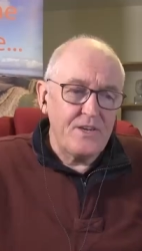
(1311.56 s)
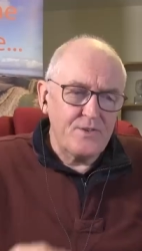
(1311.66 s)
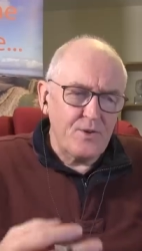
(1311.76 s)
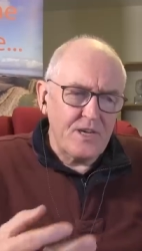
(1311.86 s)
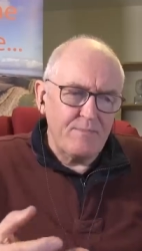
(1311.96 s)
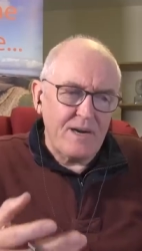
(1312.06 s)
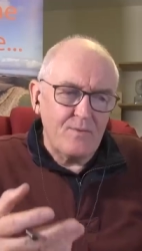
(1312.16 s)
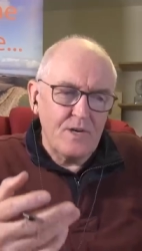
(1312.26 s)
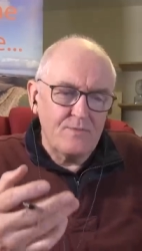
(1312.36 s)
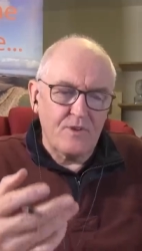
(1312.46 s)
talking about
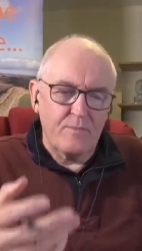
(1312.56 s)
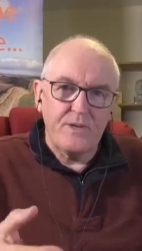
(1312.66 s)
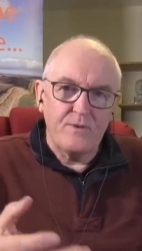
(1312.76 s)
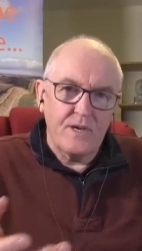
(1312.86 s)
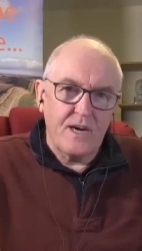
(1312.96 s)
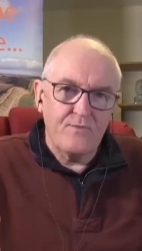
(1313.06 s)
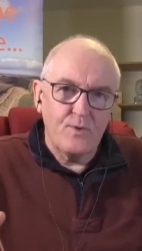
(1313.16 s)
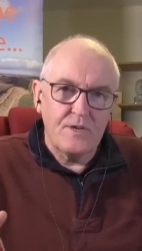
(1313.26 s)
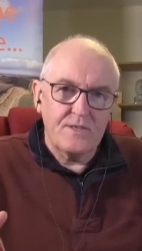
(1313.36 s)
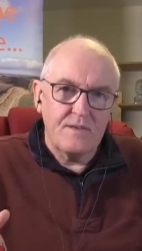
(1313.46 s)
worms, but you and I have
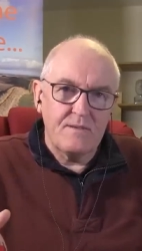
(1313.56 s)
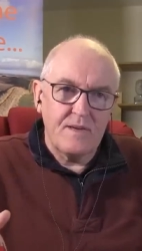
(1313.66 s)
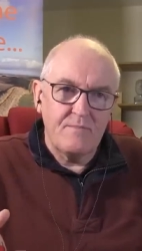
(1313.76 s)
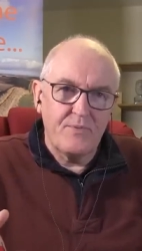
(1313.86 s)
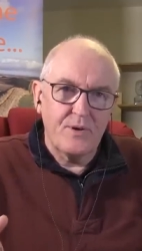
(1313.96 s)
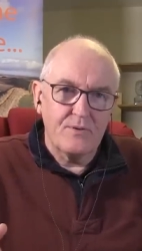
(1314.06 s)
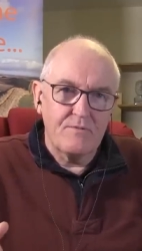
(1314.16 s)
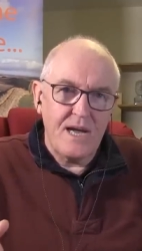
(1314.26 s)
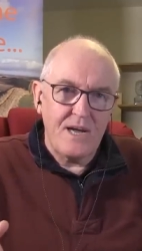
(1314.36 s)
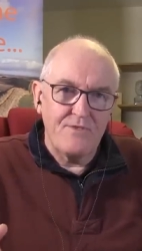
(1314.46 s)
worked in, in
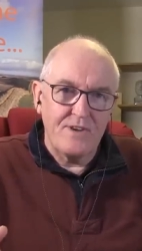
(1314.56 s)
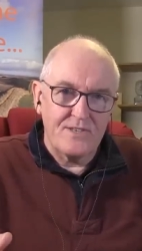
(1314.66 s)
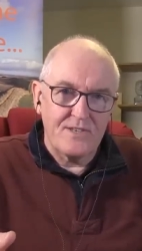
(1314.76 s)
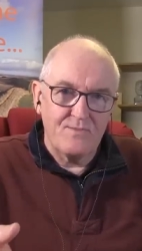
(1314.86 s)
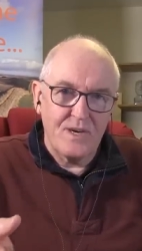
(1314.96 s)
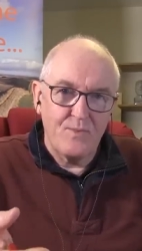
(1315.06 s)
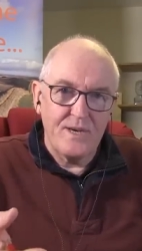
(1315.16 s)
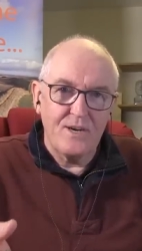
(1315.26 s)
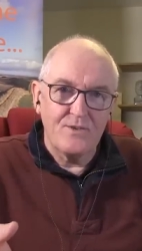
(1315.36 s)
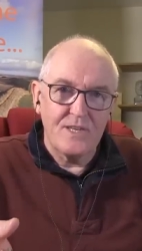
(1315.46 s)
poorer areas, and we
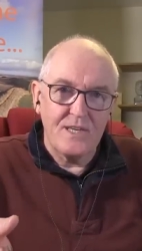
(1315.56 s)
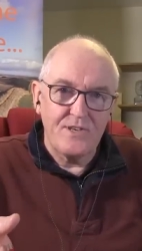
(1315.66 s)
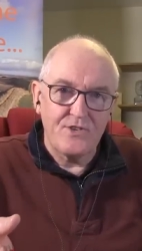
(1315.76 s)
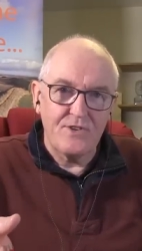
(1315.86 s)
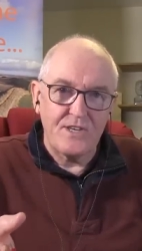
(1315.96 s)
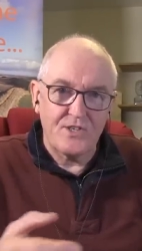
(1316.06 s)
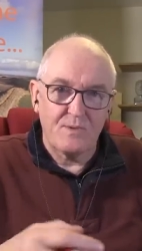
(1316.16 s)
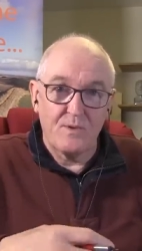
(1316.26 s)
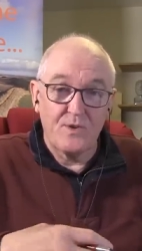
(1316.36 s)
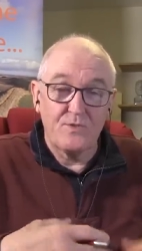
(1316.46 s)
know that if you treat
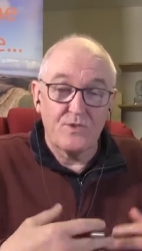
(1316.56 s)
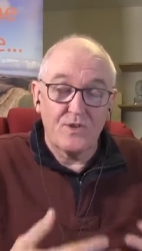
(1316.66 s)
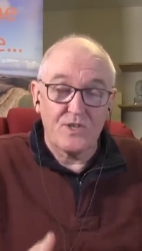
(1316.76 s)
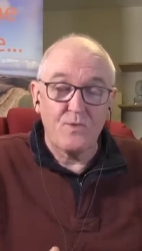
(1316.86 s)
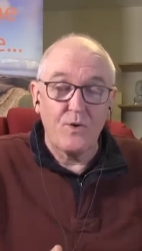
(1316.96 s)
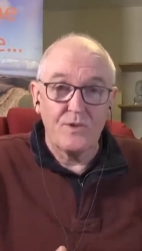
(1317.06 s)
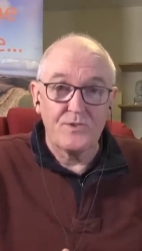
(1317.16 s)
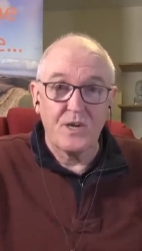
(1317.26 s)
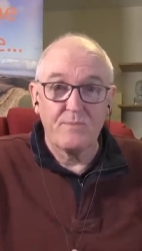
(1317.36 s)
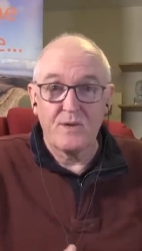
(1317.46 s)
someone who's got a swollen
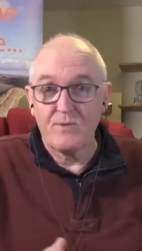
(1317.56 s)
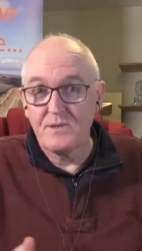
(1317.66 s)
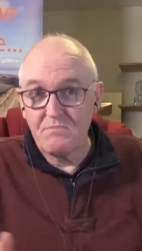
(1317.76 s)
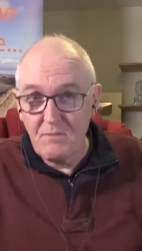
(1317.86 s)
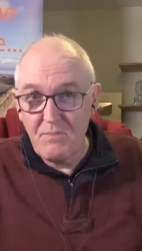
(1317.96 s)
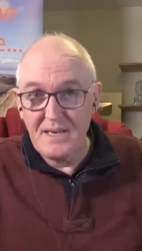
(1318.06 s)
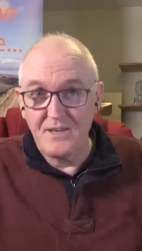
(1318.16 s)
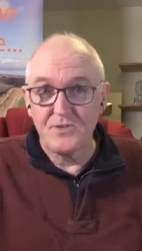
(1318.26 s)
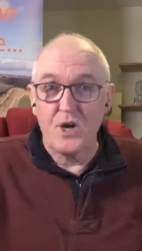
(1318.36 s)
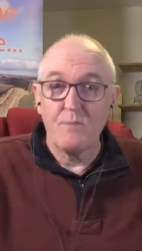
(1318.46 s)
tummy with
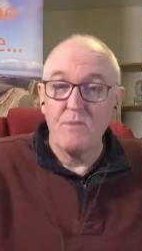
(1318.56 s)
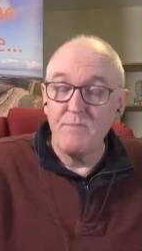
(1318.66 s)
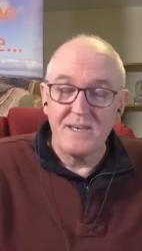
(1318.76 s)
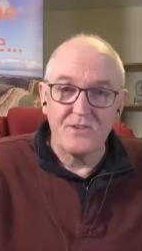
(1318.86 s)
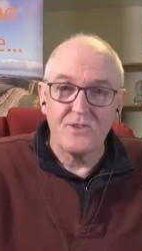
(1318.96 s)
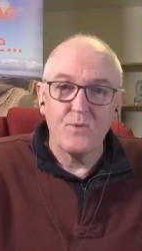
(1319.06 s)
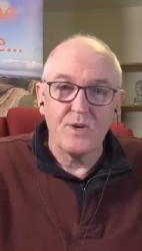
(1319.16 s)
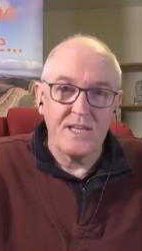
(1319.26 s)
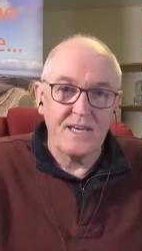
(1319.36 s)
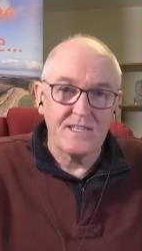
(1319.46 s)
bendazole, mebendazole, one
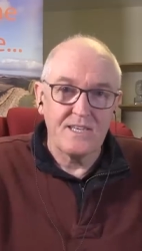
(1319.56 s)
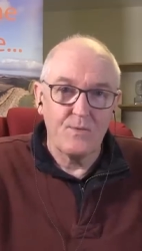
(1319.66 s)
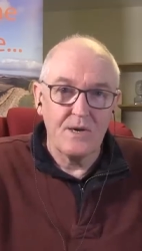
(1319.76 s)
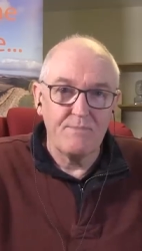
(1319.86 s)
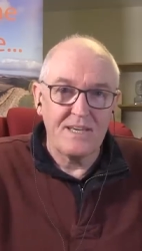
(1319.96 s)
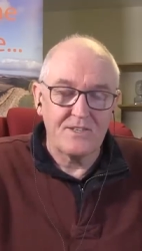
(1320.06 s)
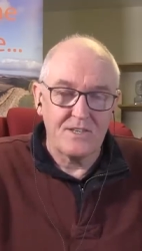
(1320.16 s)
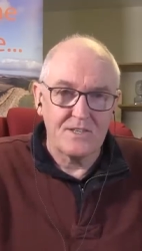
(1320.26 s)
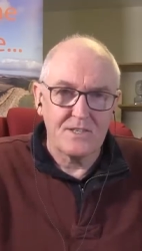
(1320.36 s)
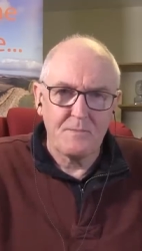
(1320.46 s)
of the anti-worm
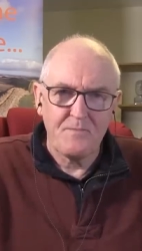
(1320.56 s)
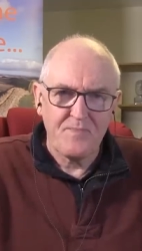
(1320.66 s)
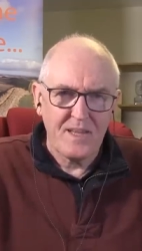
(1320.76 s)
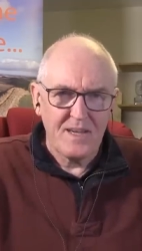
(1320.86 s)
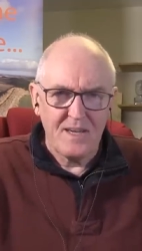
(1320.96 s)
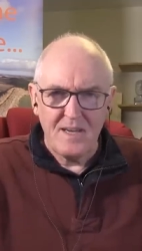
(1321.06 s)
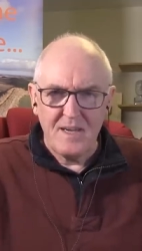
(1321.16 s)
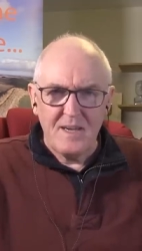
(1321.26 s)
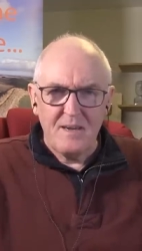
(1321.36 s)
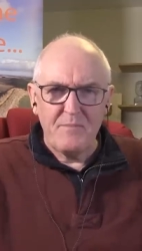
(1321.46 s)
medicines,
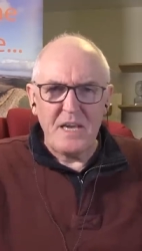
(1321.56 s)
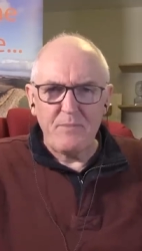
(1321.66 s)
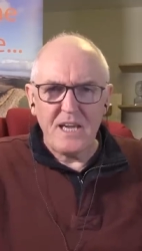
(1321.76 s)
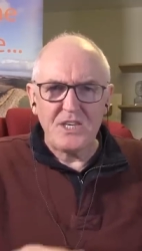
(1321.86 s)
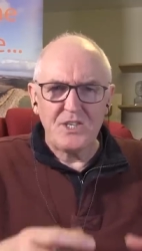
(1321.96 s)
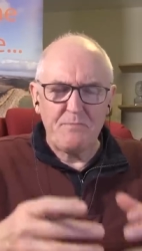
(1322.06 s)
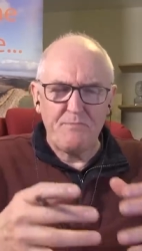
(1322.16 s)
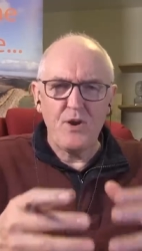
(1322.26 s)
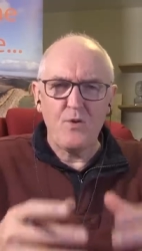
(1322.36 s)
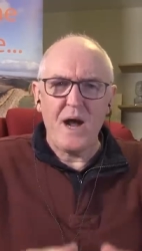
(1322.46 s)
people actually
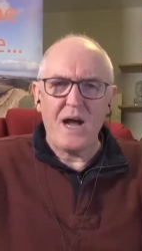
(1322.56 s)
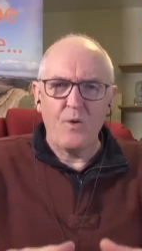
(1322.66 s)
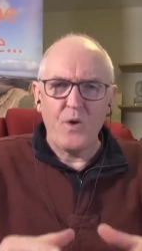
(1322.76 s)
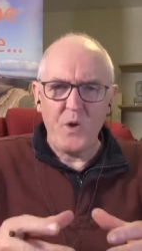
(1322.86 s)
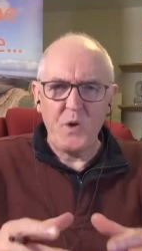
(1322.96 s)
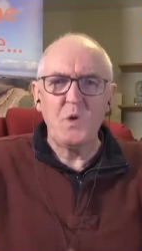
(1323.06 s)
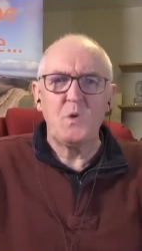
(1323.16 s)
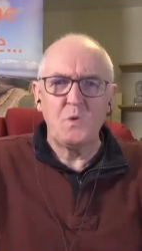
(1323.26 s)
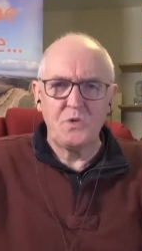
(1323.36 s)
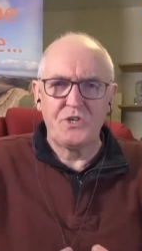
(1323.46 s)
poo out
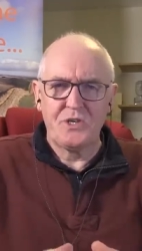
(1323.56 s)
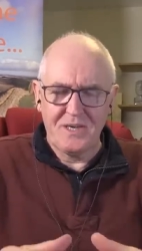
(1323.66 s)
huge